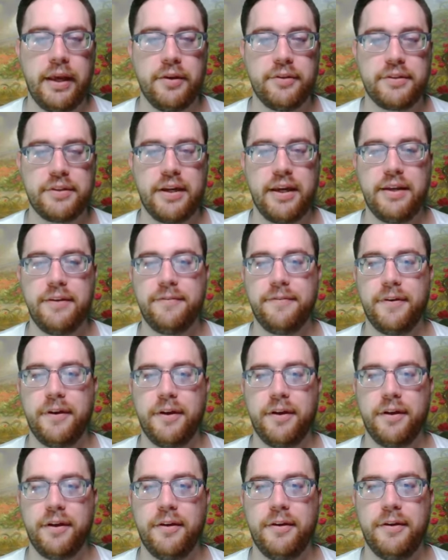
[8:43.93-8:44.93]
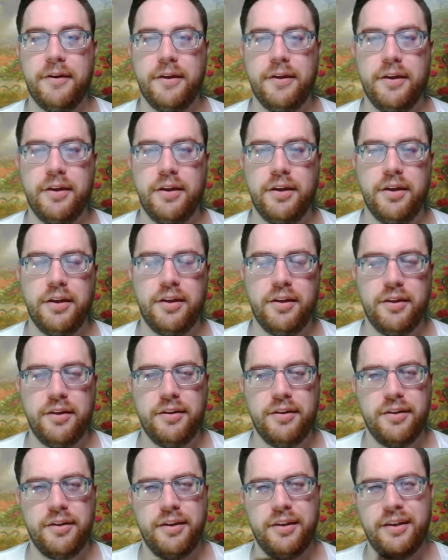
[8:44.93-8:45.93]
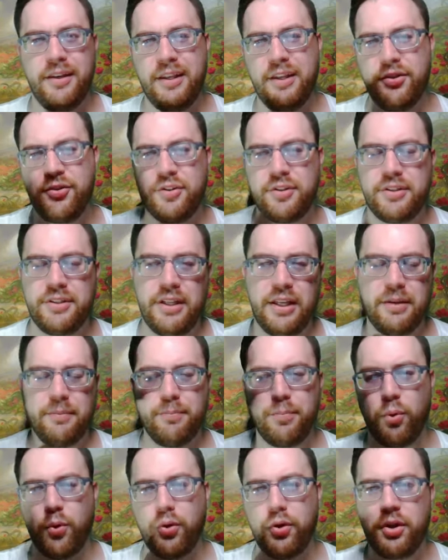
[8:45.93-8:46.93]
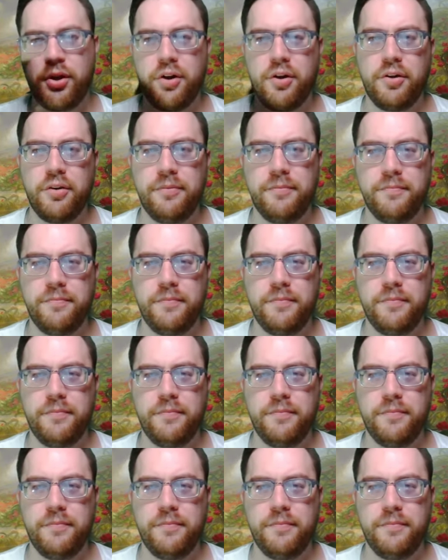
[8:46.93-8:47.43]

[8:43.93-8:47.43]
It's kind of an interesting border.